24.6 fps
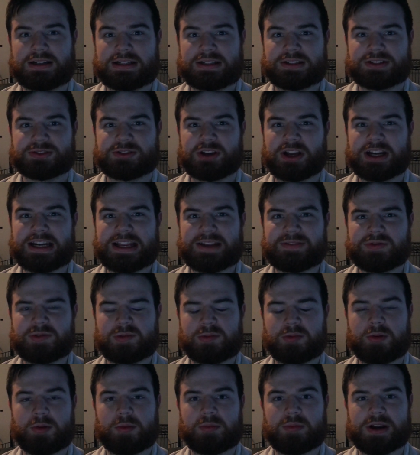So I'd give the
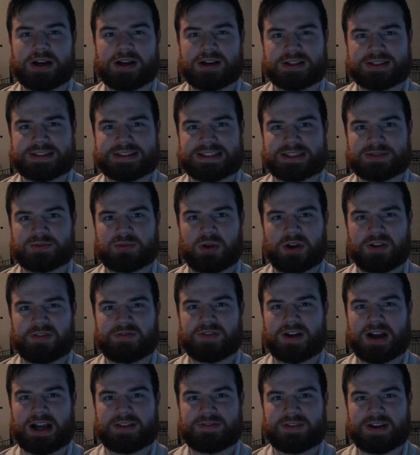premiere a 6.5
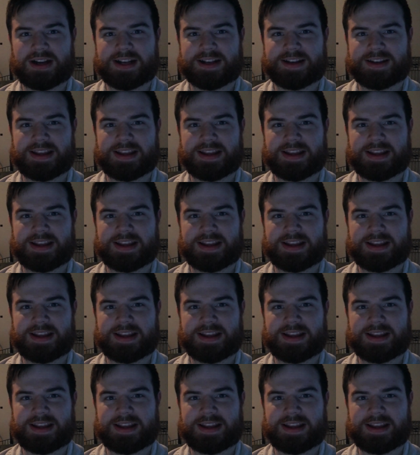out of